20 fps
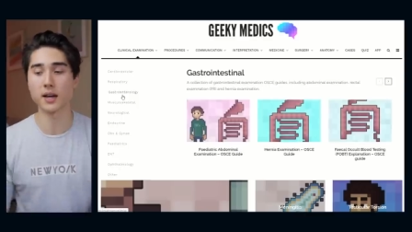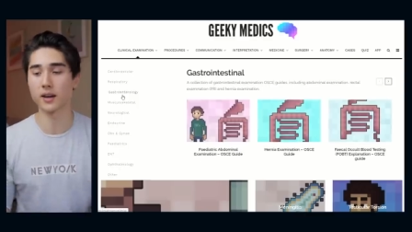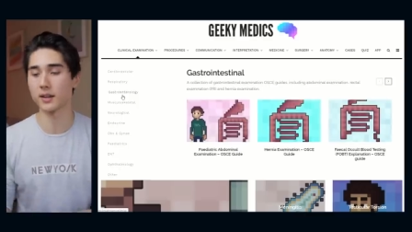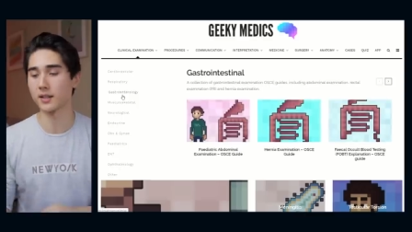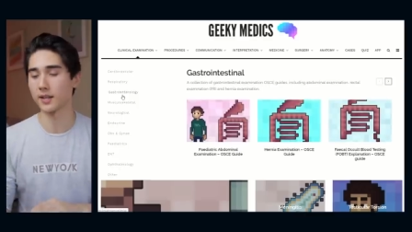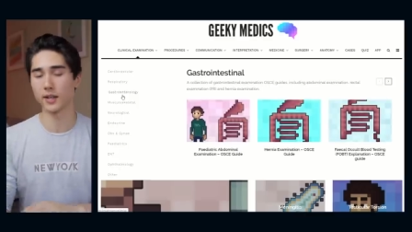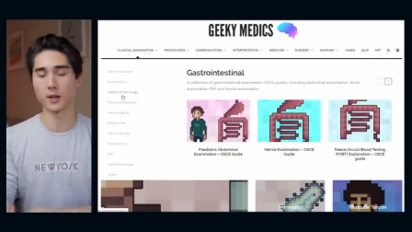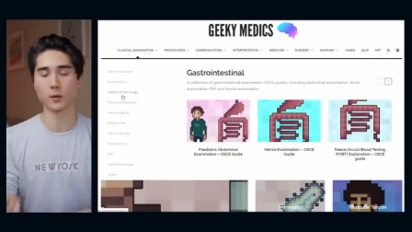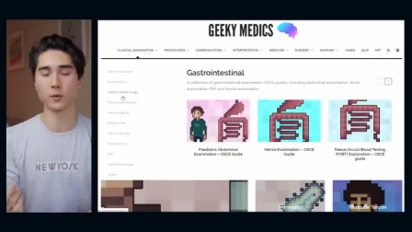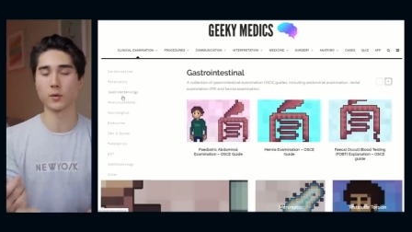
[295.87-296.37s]
how to
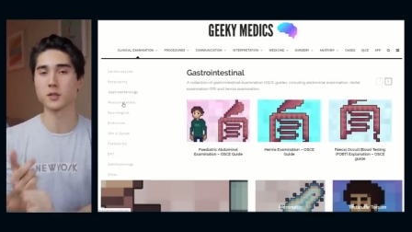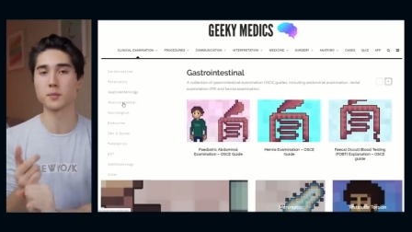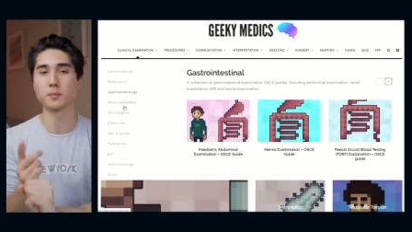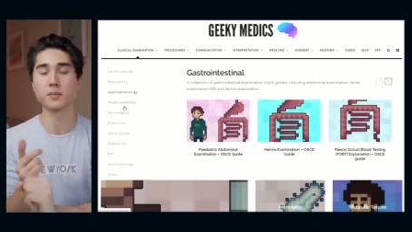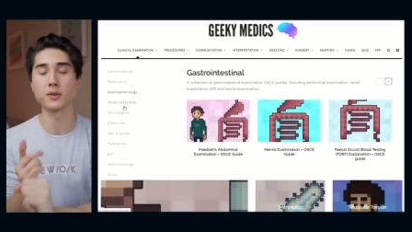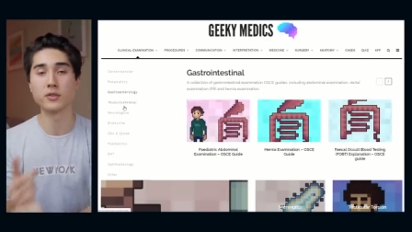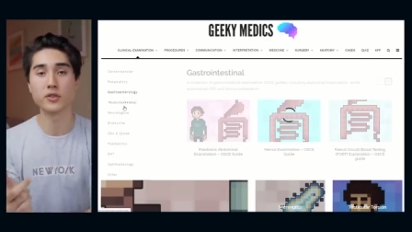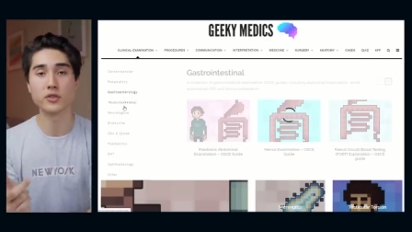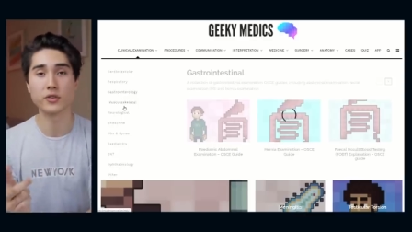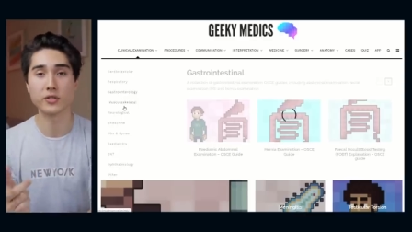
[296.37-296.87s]
take a
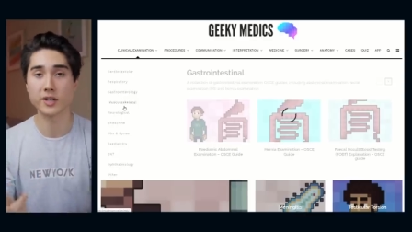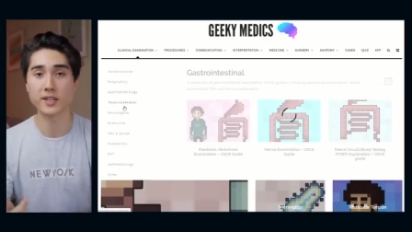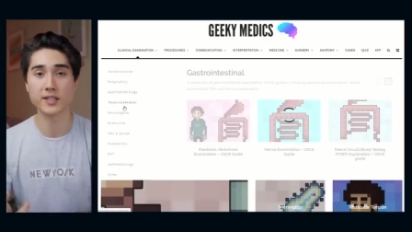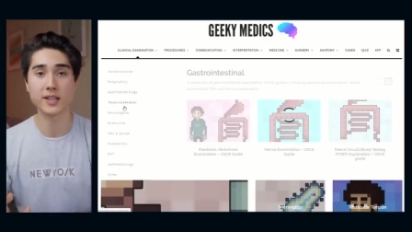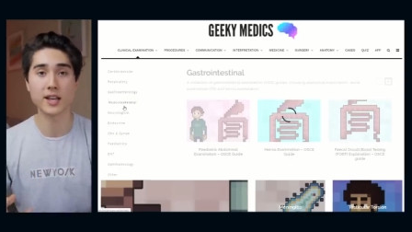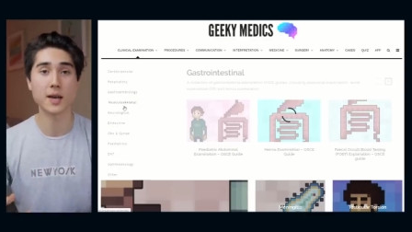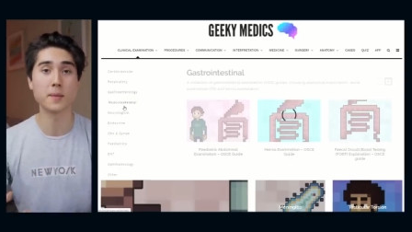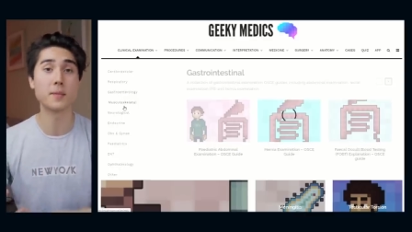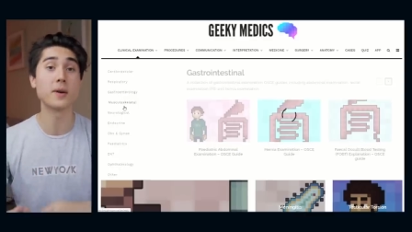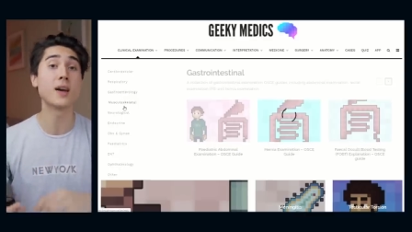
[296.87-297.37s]
respiratory
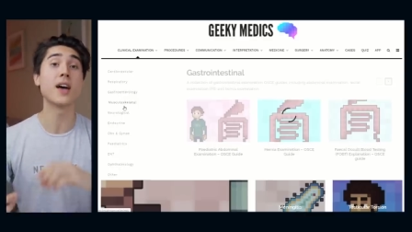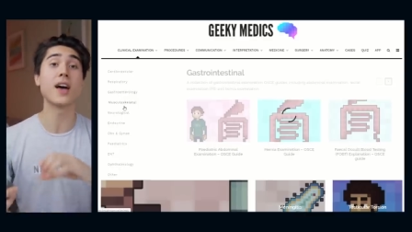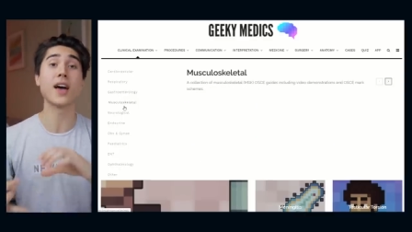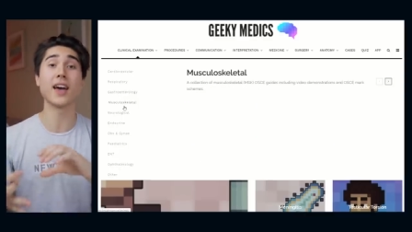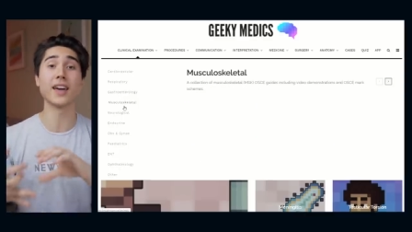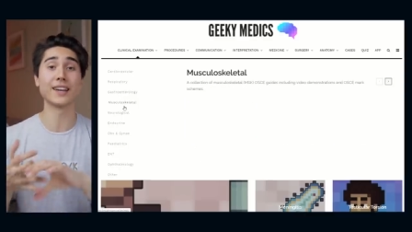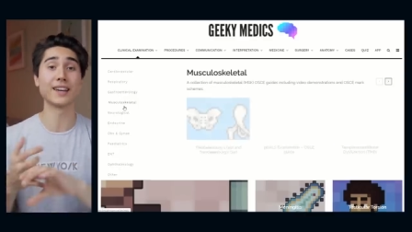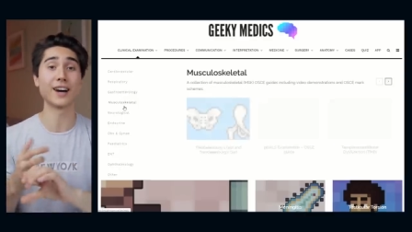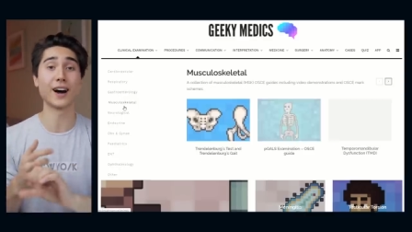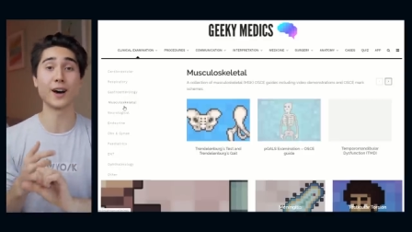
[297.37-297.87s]
exam,
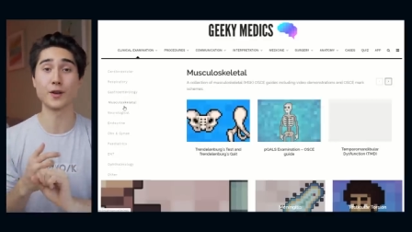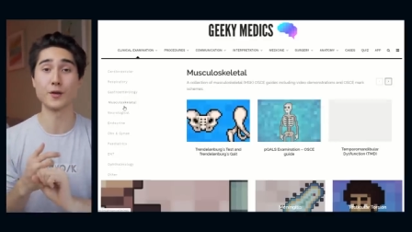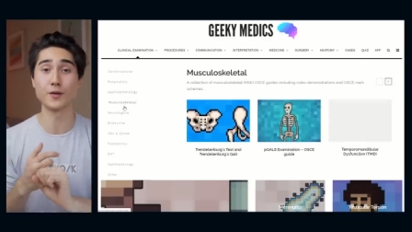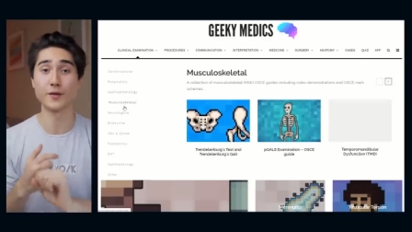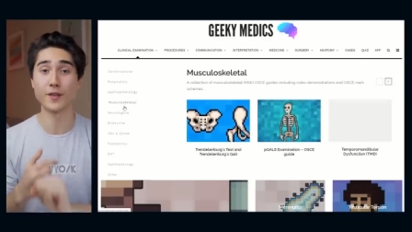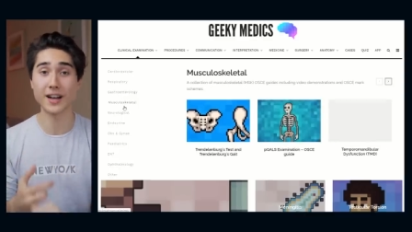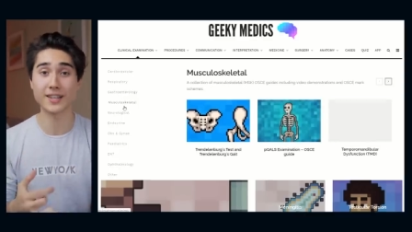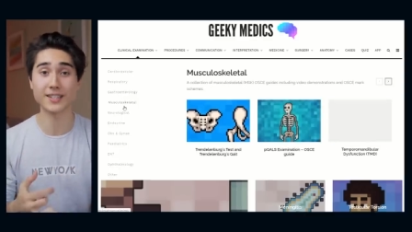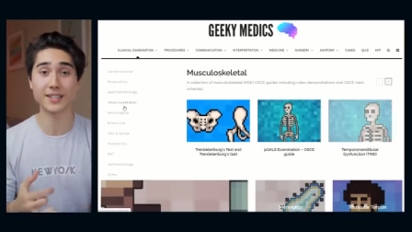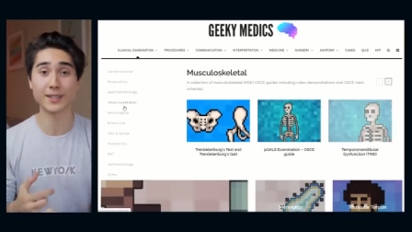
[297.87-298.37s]
a
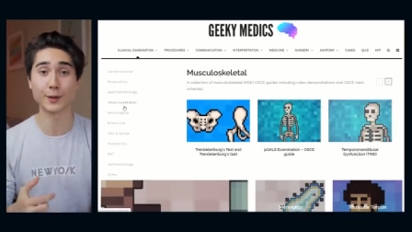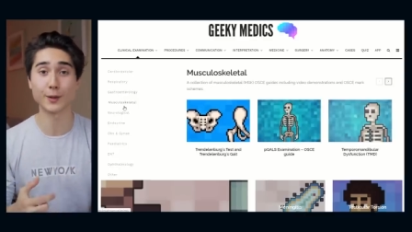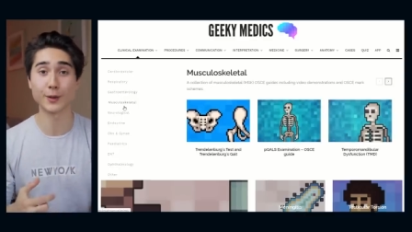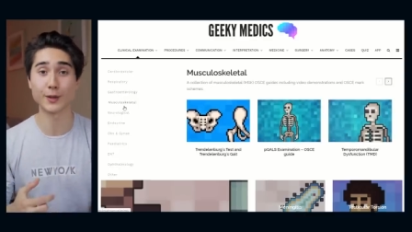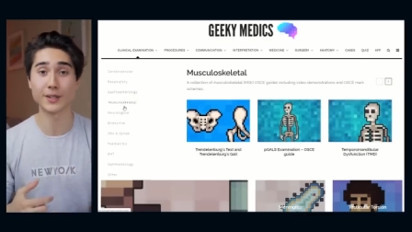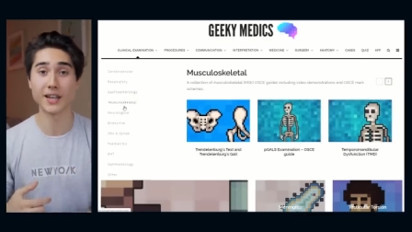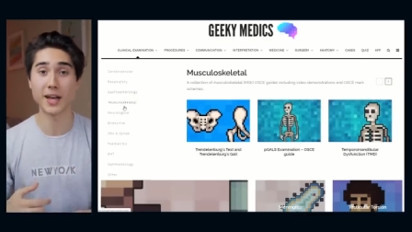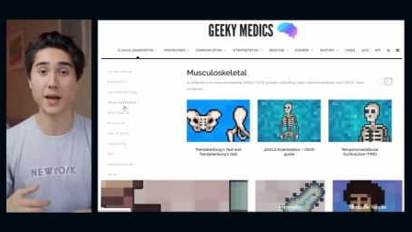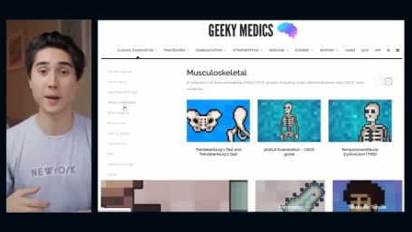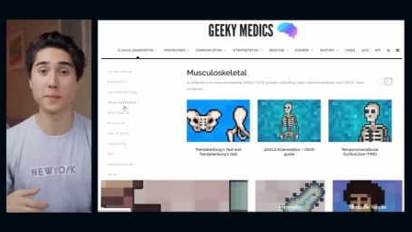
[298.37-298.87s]
cardiovascular
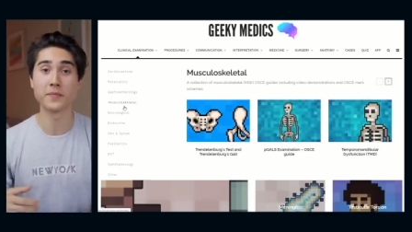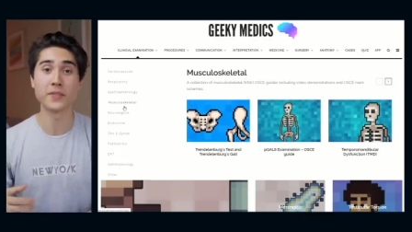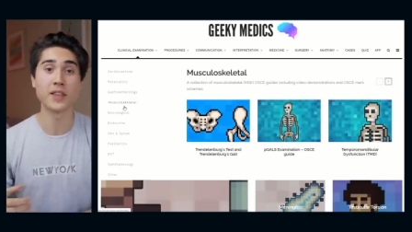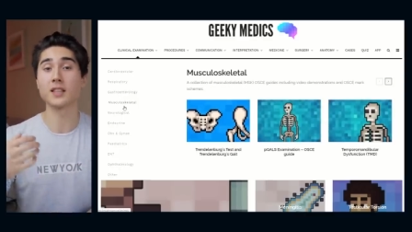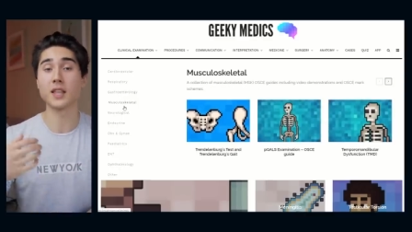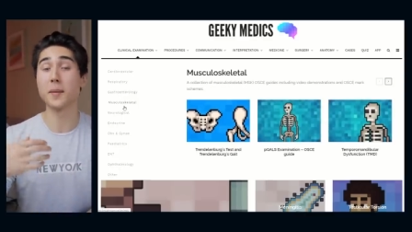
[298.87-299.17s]
exam.